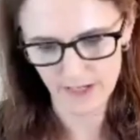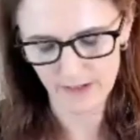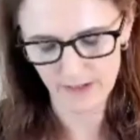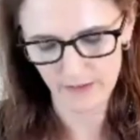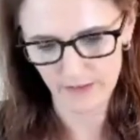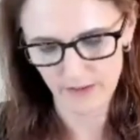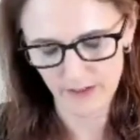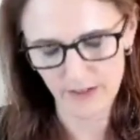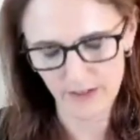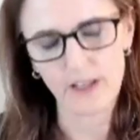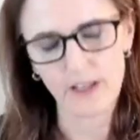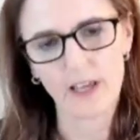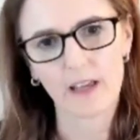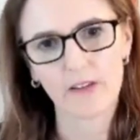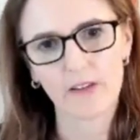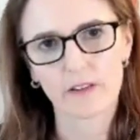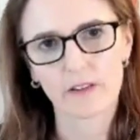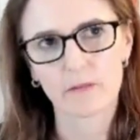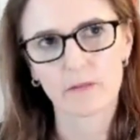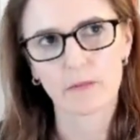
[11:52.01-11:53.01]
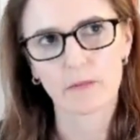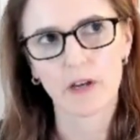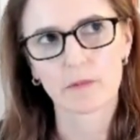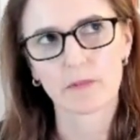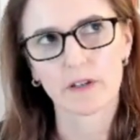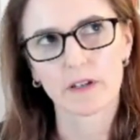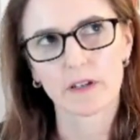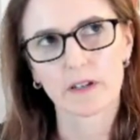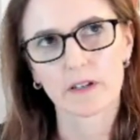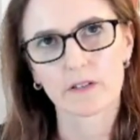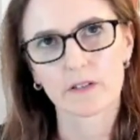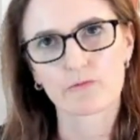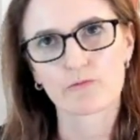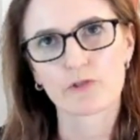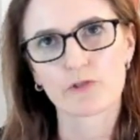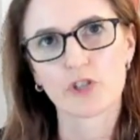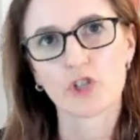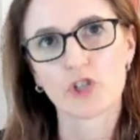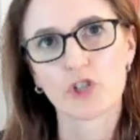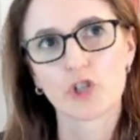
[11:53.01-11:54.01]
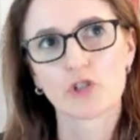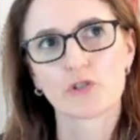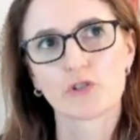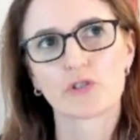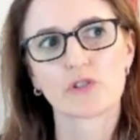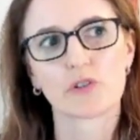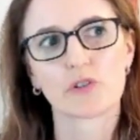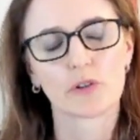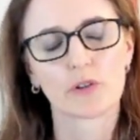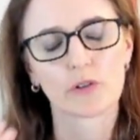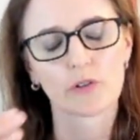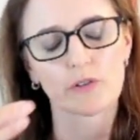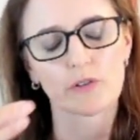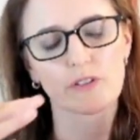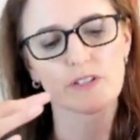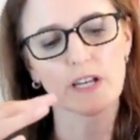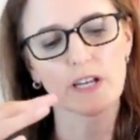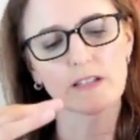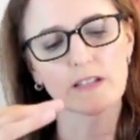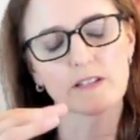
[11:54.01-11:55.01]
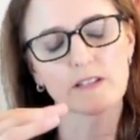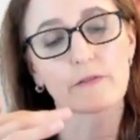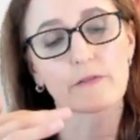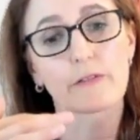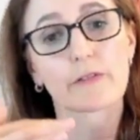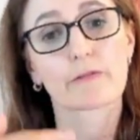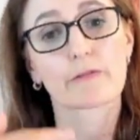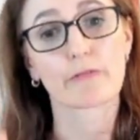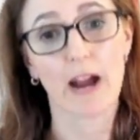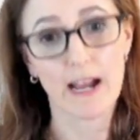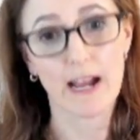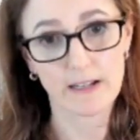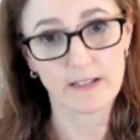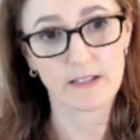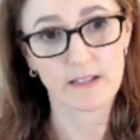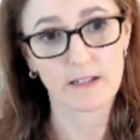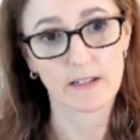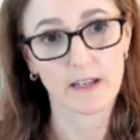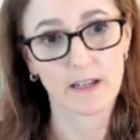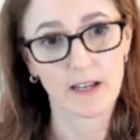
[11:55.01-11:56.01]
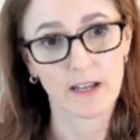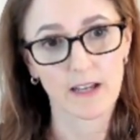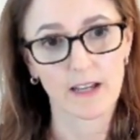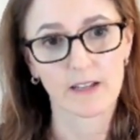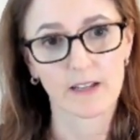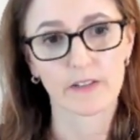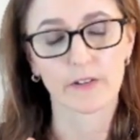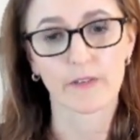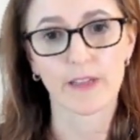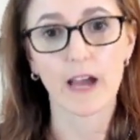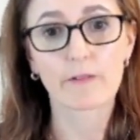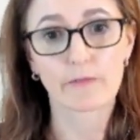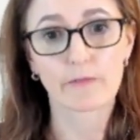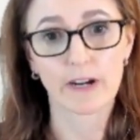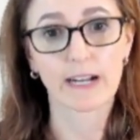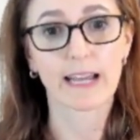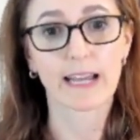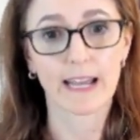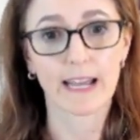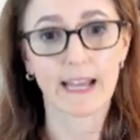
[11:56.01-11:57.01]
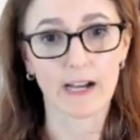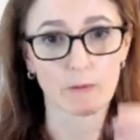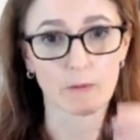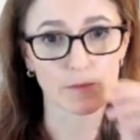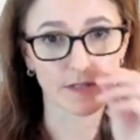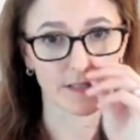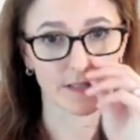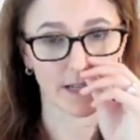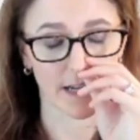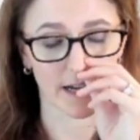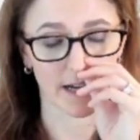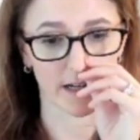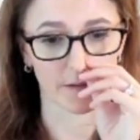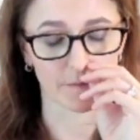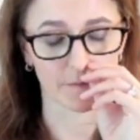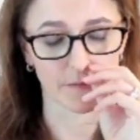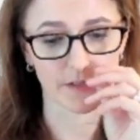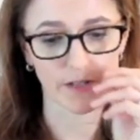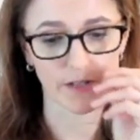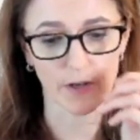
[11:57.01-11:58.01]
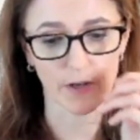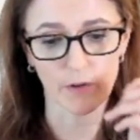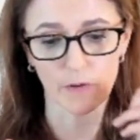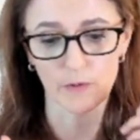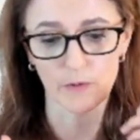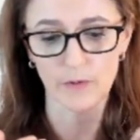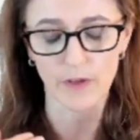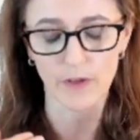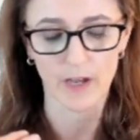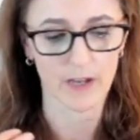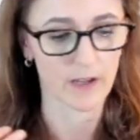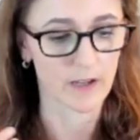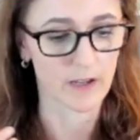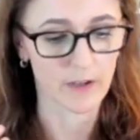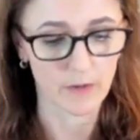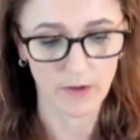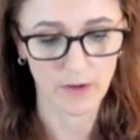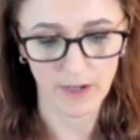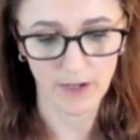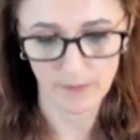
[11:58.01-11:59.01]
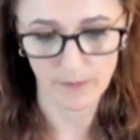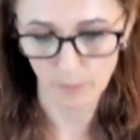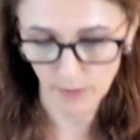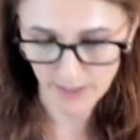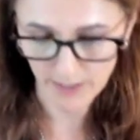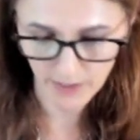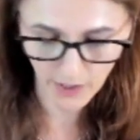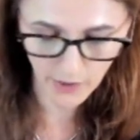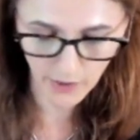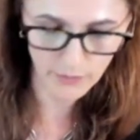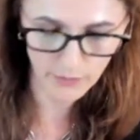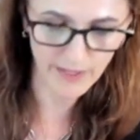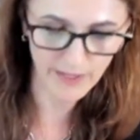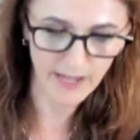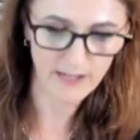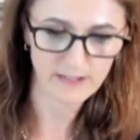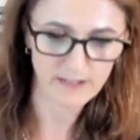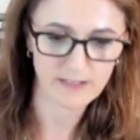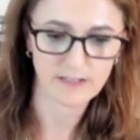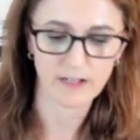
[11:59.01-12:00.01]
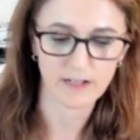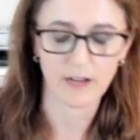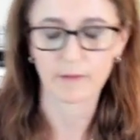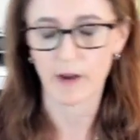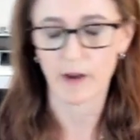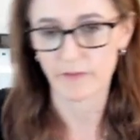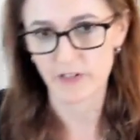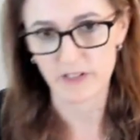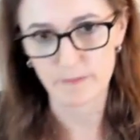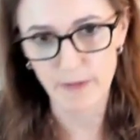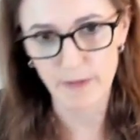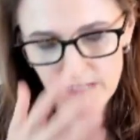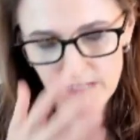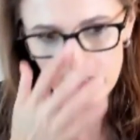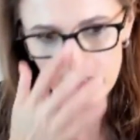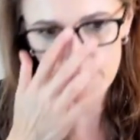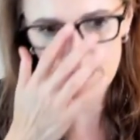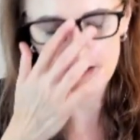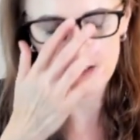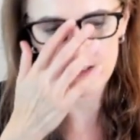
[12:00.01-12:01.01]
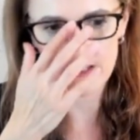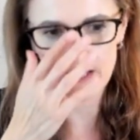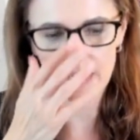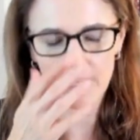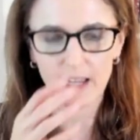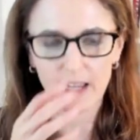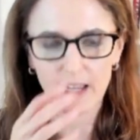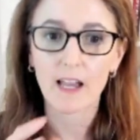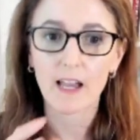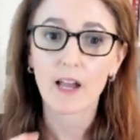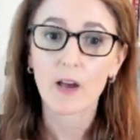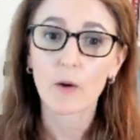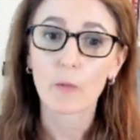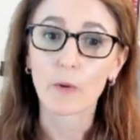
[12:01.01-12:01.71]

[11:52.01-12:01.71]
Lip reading: the moment can reduce your sense of threat. So that really helps. We know that, I've just mentioned distancing. We know that